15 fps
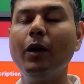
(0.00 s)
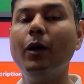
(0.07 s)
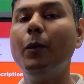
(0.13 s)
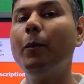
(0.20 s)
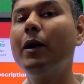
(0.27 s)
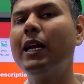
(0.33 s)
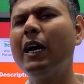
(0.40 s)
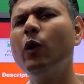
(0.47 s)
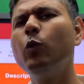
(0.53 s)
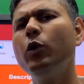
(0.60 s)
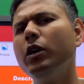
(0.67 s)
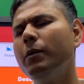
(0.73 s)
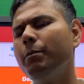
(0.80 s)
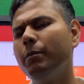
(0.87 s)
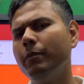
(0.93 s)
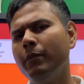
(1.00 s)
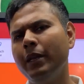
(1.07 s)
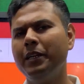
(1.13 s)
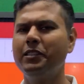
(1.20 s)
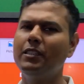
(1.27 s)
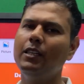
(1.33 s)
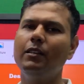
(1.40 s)
But how would
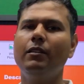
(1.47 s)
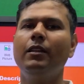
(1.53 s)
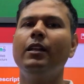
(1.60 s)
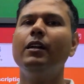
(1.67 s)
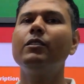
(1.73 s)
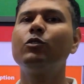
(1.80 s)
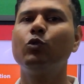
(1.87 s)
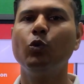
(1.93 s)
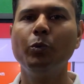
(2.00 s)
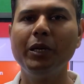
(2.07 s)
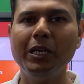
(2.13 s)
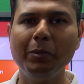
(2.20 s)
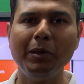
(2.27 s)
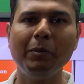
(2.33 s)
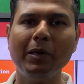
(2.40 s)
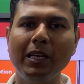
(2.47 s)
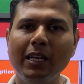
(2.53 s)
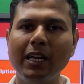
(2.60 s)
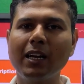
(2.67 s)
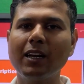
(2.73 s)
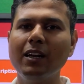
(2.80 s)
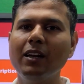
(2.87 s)
let's say there are so many people in
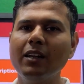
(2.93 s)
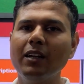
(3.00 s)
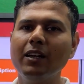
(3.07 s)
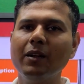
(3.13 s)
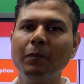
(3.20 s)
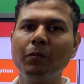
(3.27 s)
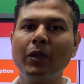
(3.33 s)
our country,